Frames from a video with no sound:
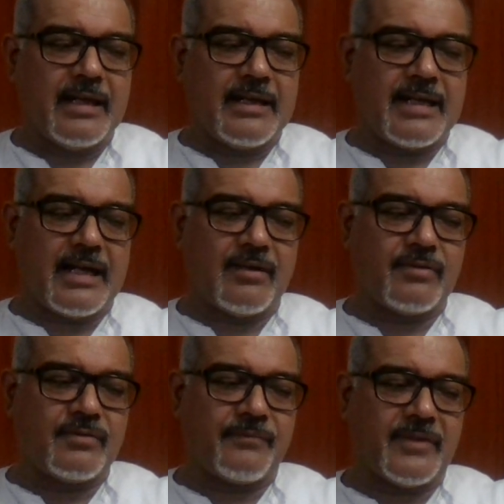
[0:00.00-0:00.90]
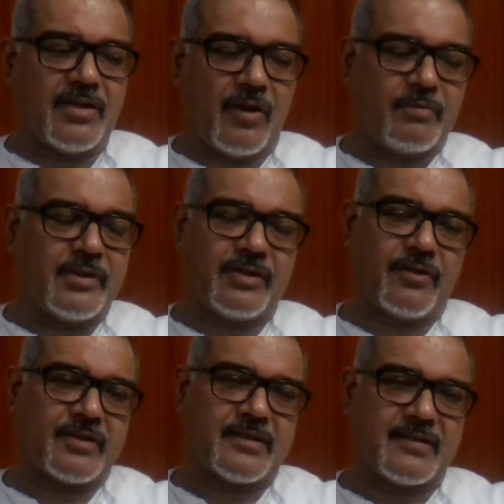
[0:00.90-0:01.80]
Now, the
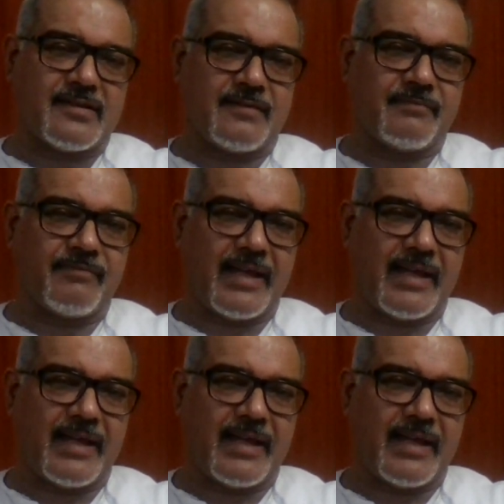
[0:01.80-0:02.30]
homoeroticism